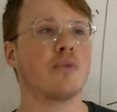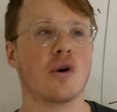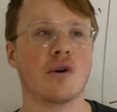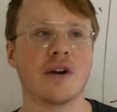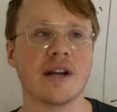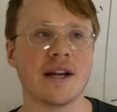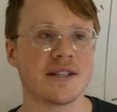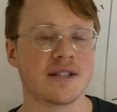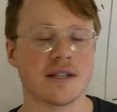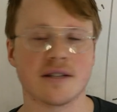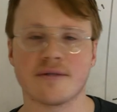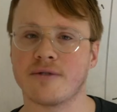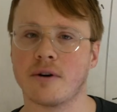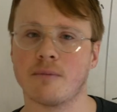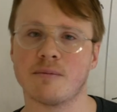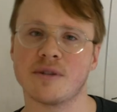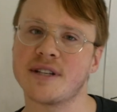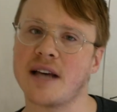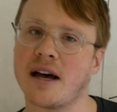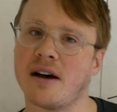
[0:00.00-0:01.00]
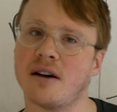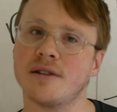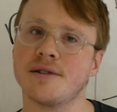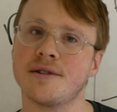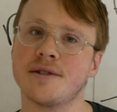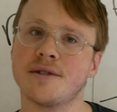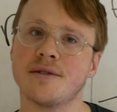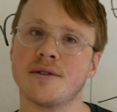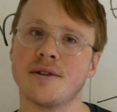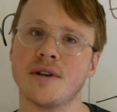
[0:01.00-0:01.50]
proteases from
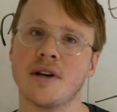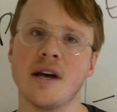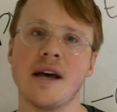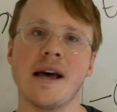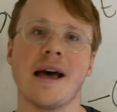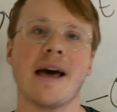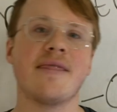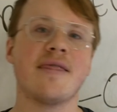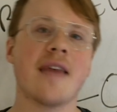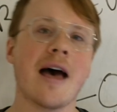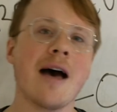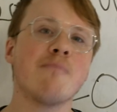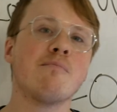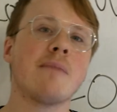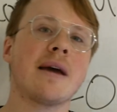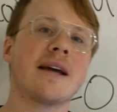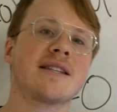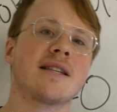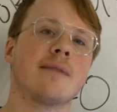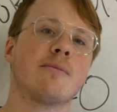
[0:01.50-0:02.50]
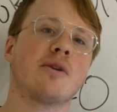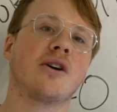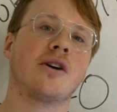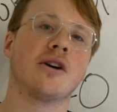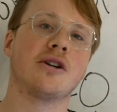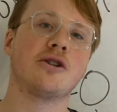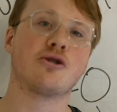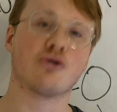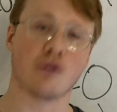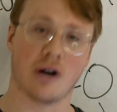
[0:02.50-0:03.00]
cells. And that makes them a
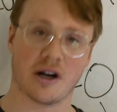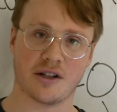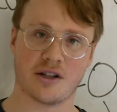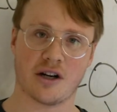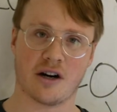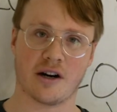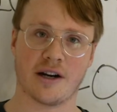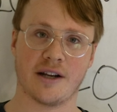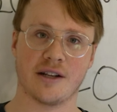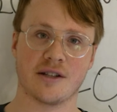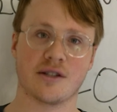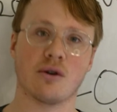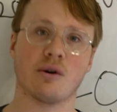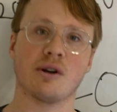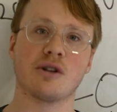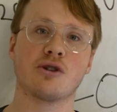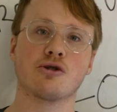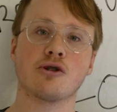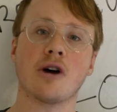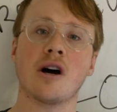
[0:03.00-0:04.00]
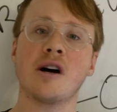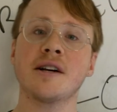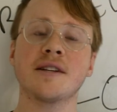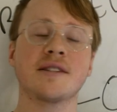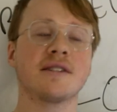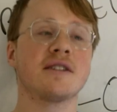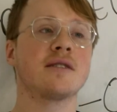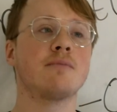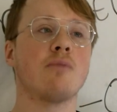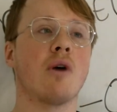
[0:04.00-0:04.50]
good drug target. So a drug
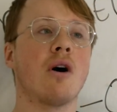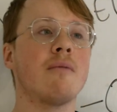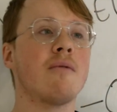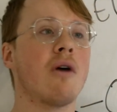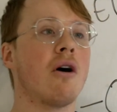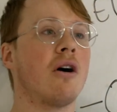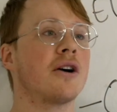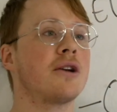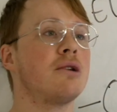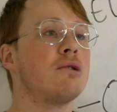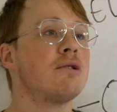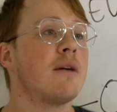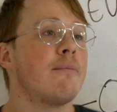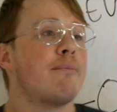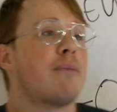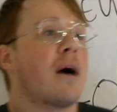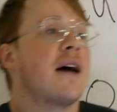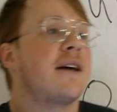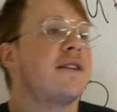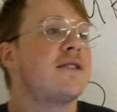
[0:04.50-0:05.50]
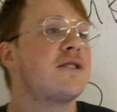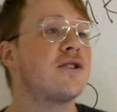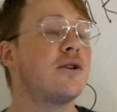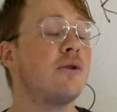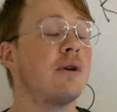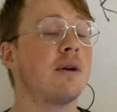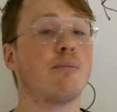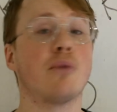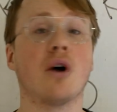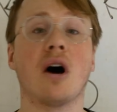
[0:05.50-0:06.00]
is a small molecule that binds
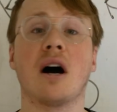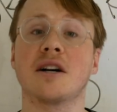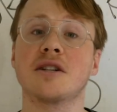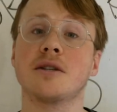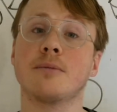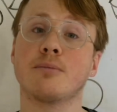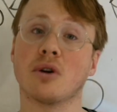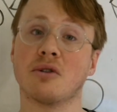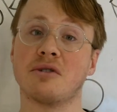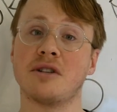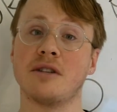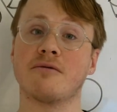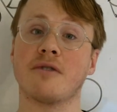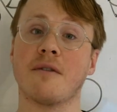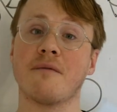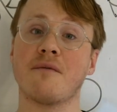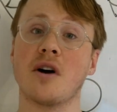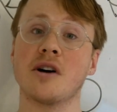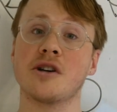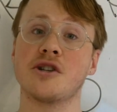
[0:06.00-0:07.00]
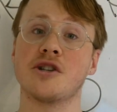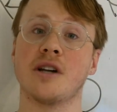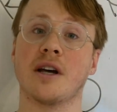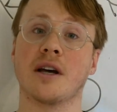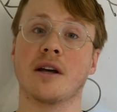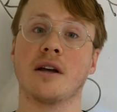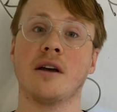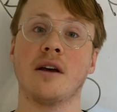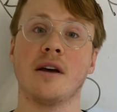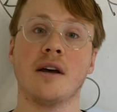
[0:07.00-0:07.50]
to and blocks a protein from
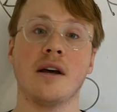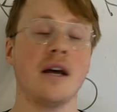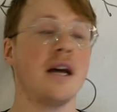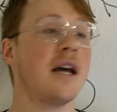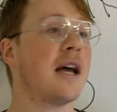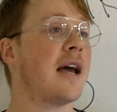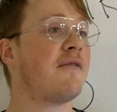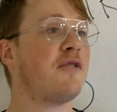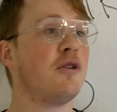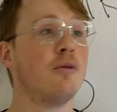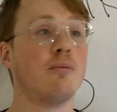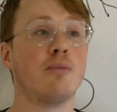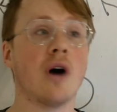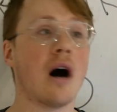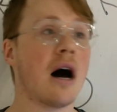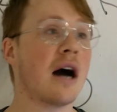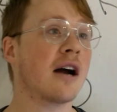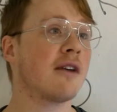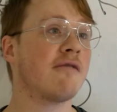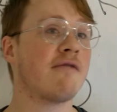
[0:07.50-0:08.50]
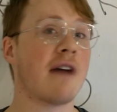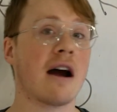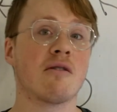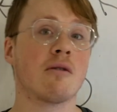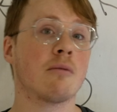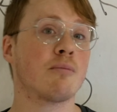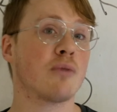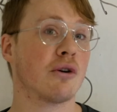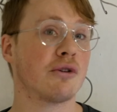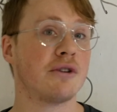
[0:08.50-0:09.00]
functioning. If you block a
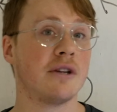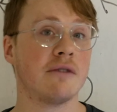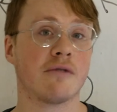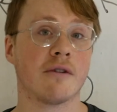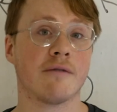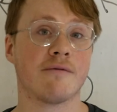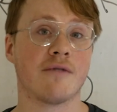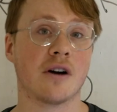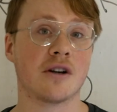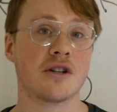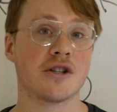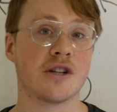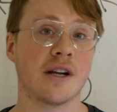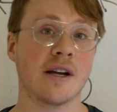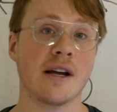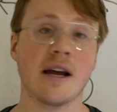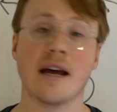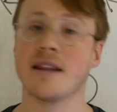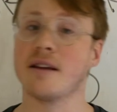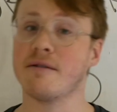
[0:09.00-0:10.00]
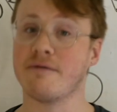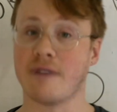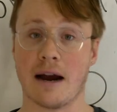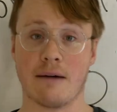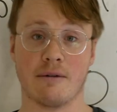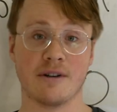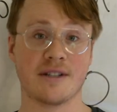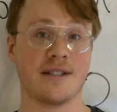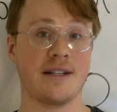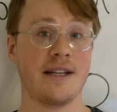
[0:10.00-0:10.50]
viral protein from functioning and the
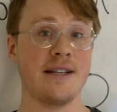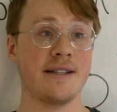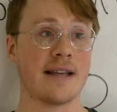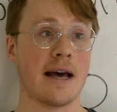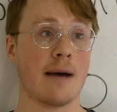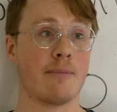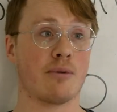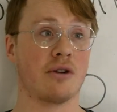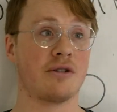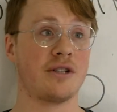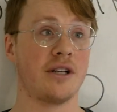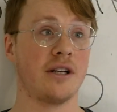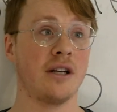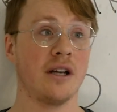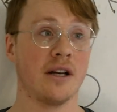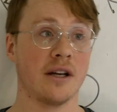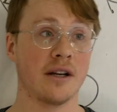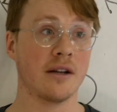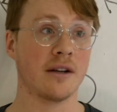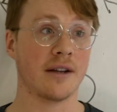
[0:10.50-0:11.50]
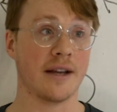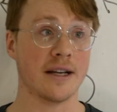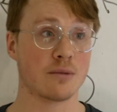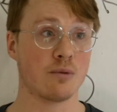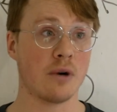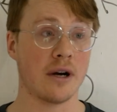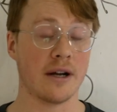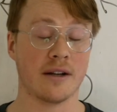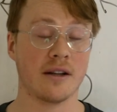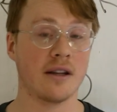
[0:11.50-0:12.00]
virus needs that protein, guess
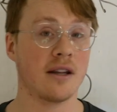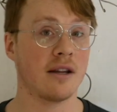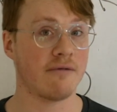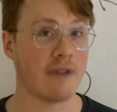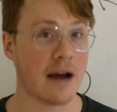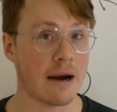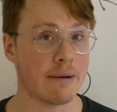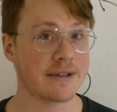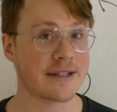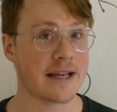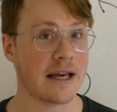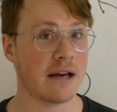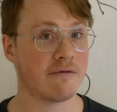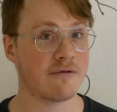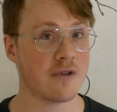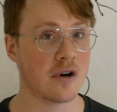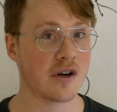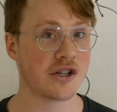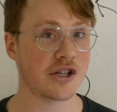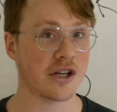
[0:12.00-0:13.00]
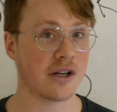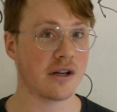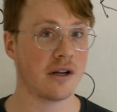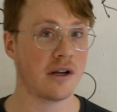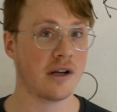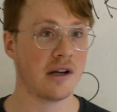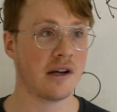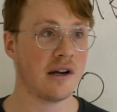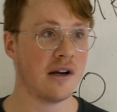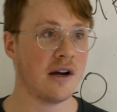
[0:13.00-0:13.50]
what? The virus can't function.
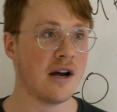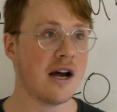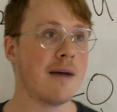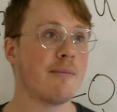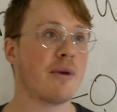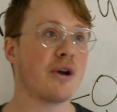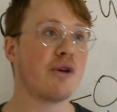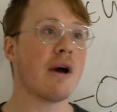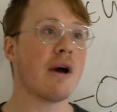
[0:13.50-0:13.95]
But